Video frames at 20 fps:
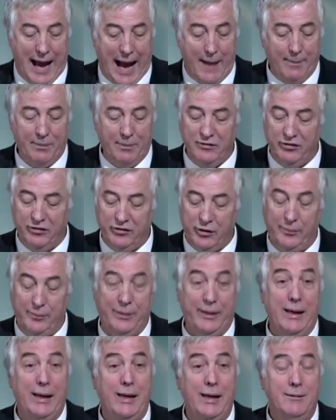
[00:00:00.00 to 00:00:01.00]
happens to
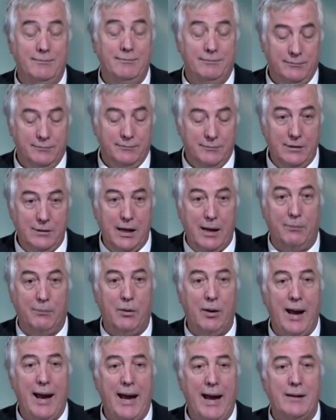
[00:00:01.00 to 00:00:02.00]
be
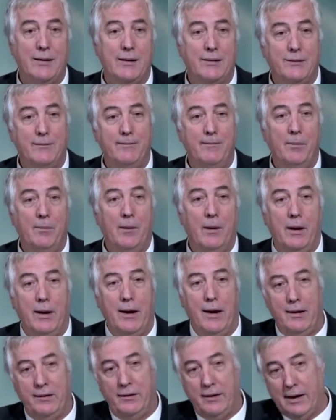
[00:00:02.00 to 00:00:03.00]
number eight.
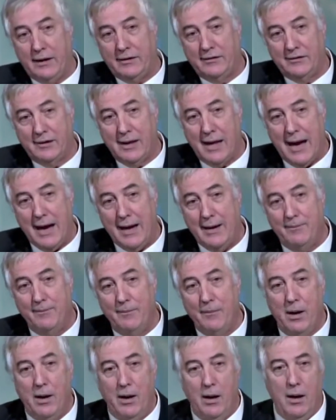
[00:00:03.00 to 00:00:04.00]
in the next slide
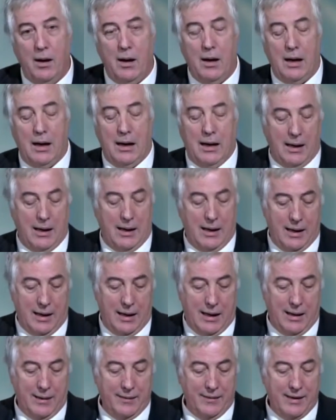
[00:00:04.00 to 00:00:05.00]
uh,
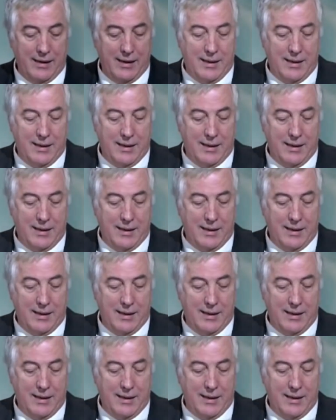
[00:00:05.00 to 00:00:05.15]
on